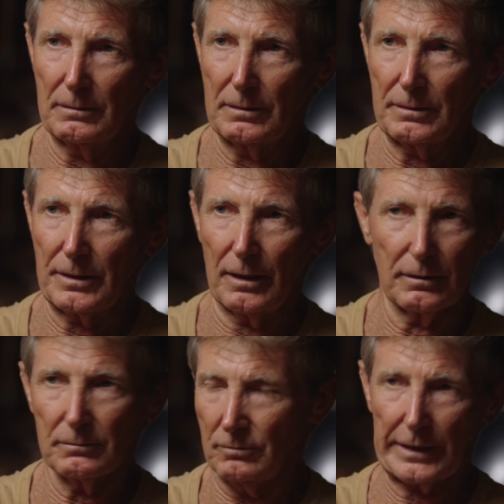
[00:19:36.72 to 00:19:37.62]
you know,
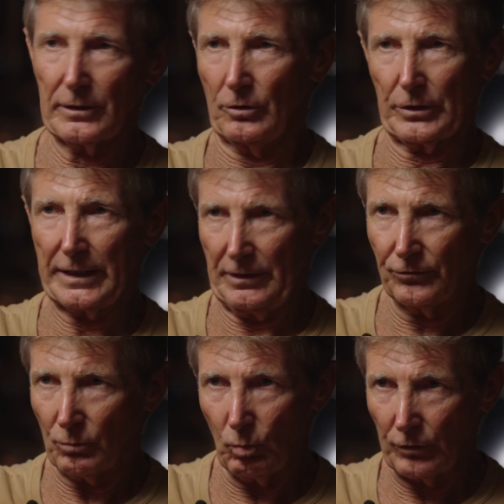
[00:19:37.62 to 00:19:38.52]
like a lot of
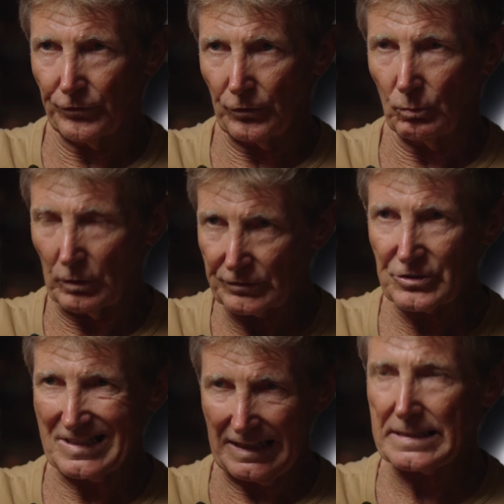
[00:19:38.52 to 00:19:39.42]
kids want to. Well, it
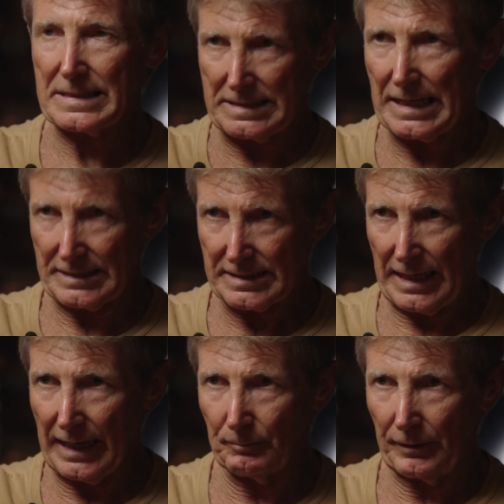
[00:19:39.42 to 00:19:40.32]
just doesn't
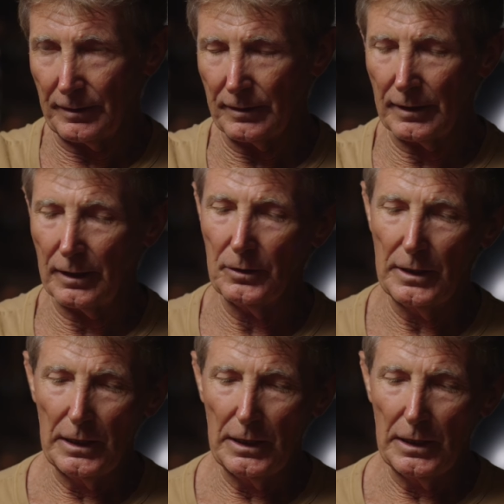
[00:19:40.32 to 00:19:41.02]
happen, you know.